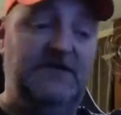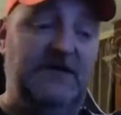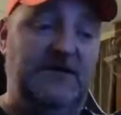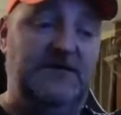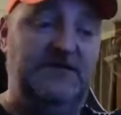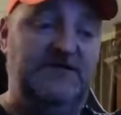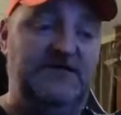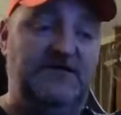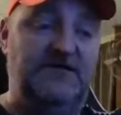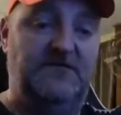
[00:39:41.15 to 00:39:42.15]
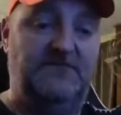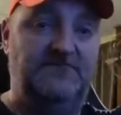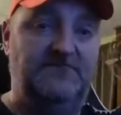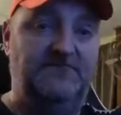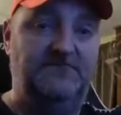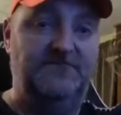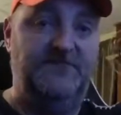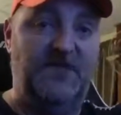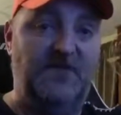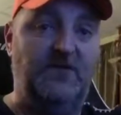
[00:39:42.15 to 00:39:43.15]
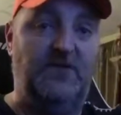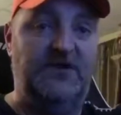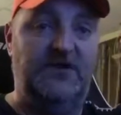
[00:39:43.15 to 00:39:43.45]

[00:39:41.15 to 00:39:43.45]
And the only one